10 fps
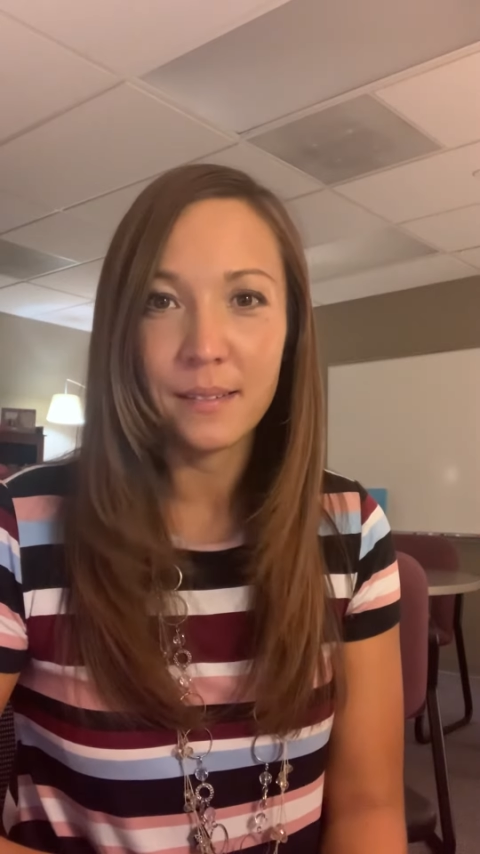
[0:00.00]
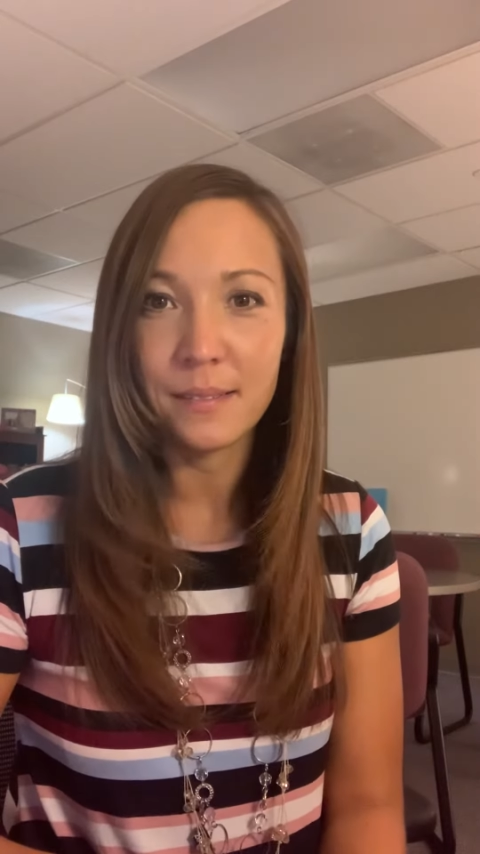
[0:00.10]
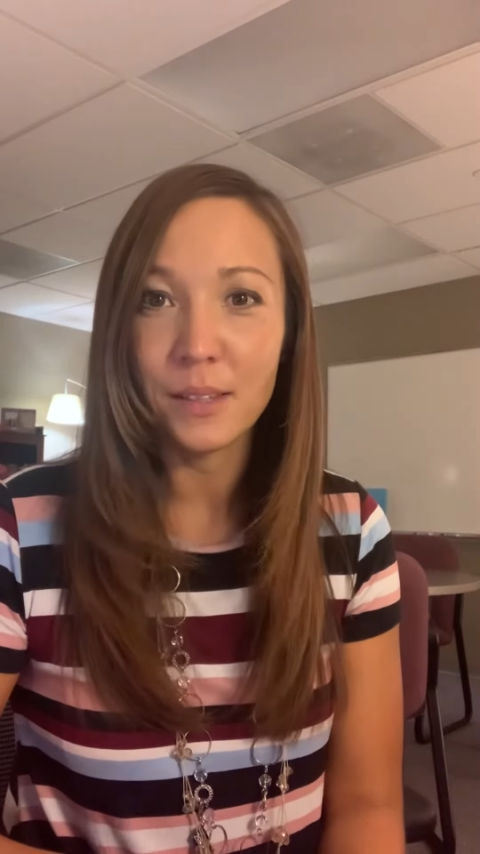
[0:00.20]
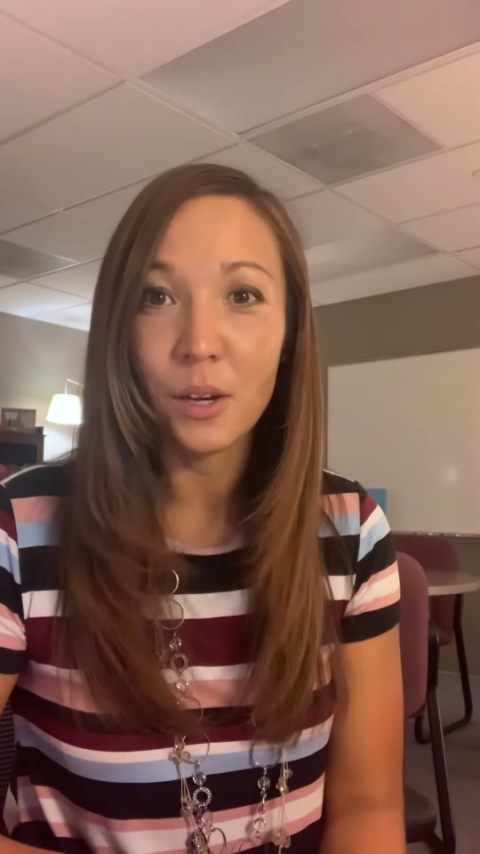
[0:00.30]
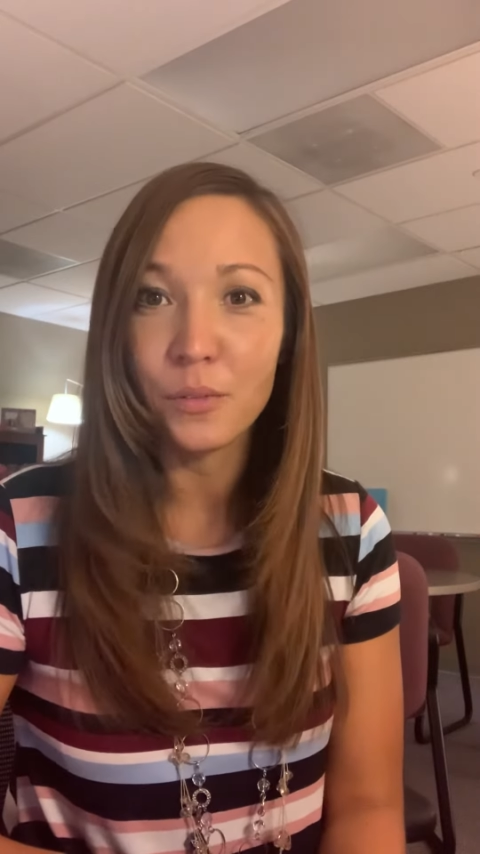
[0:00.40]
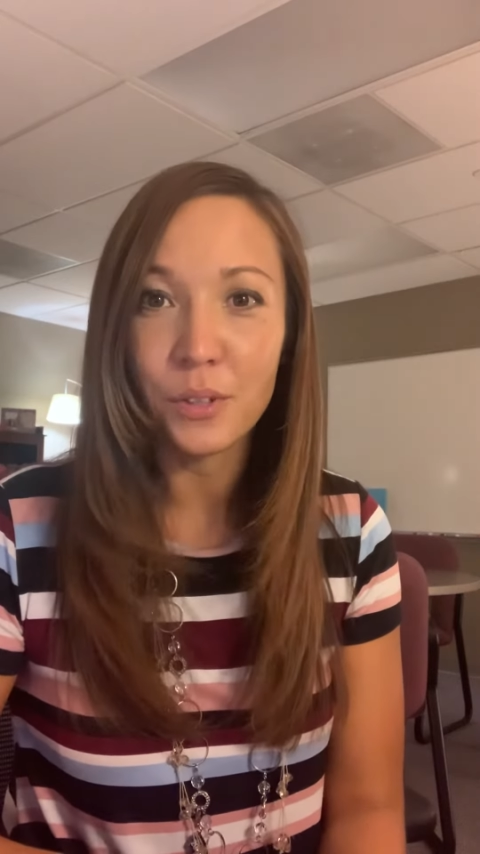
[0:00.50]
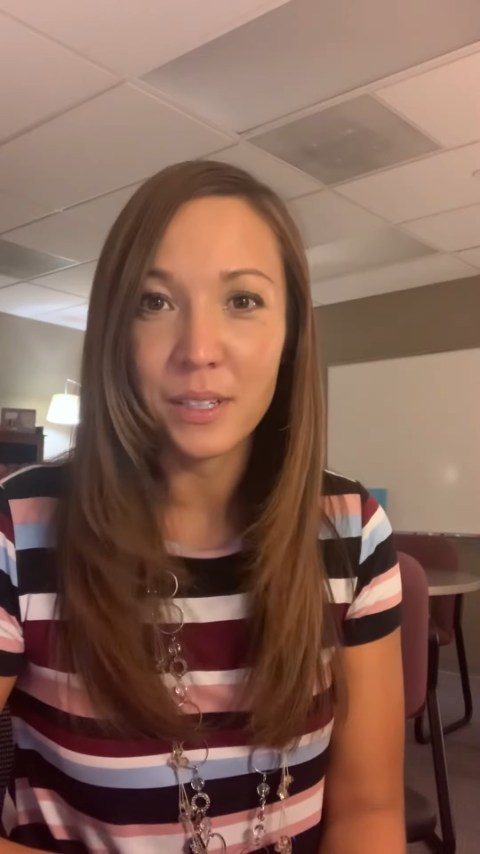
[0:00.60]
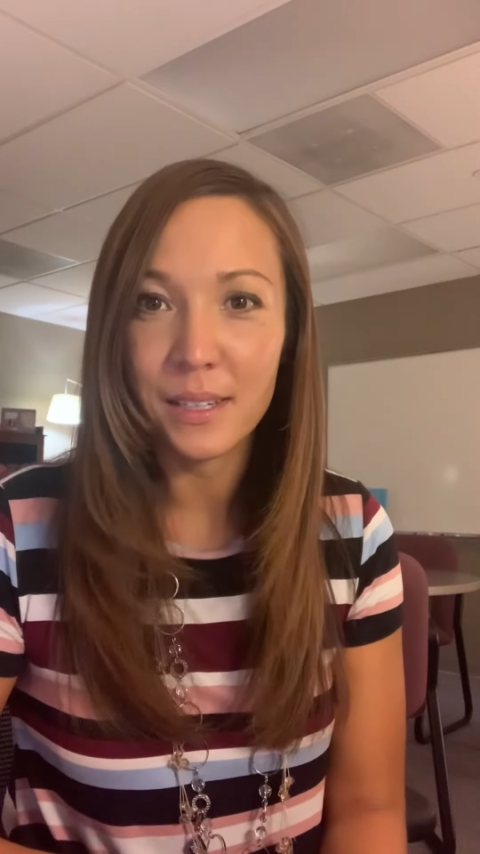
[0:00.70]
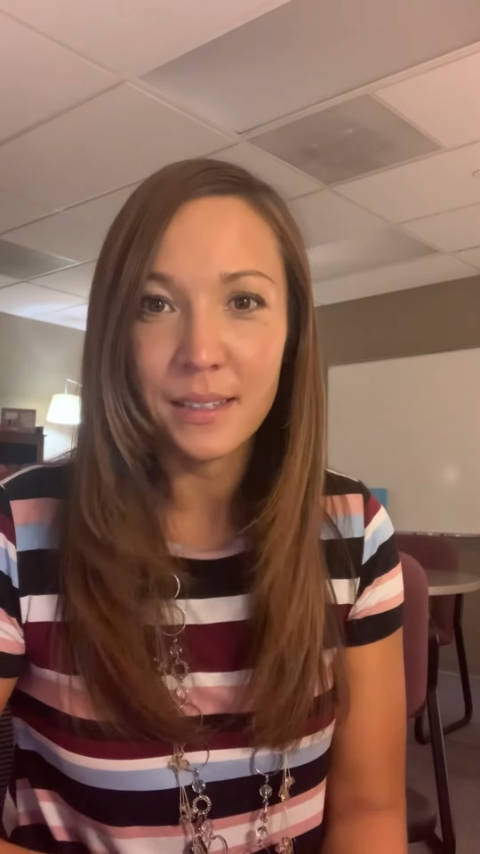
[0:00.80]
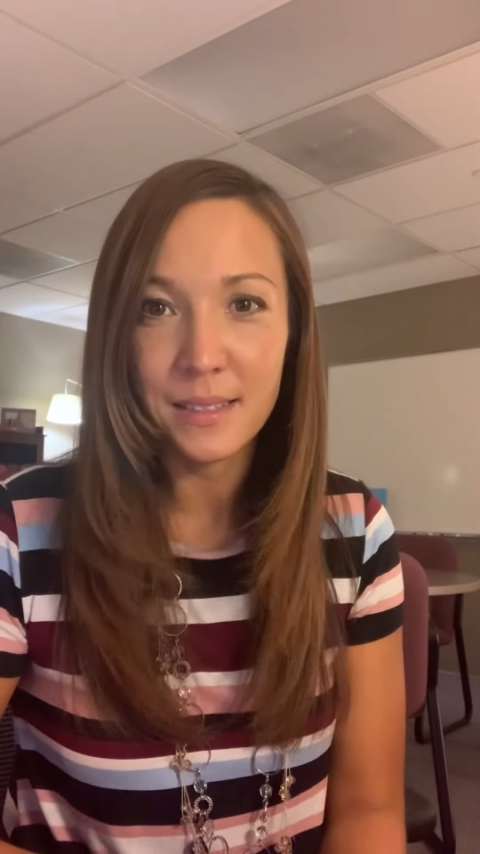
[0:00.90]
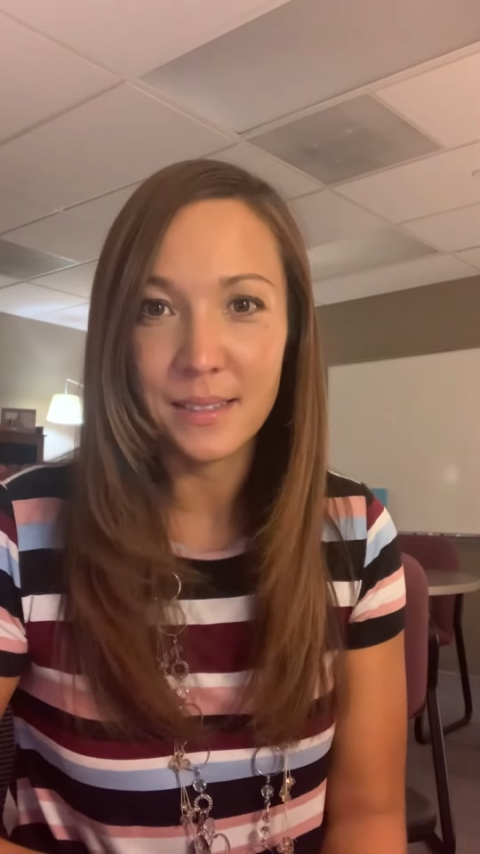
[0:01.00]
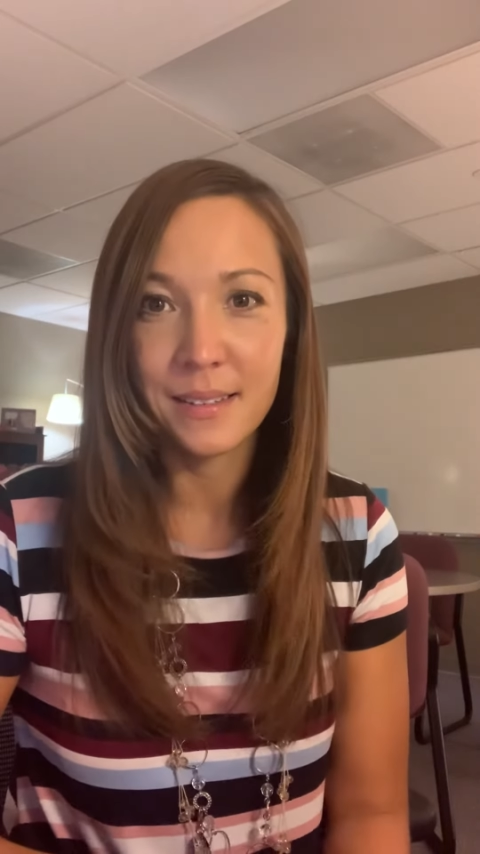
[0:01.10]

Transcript: love your kids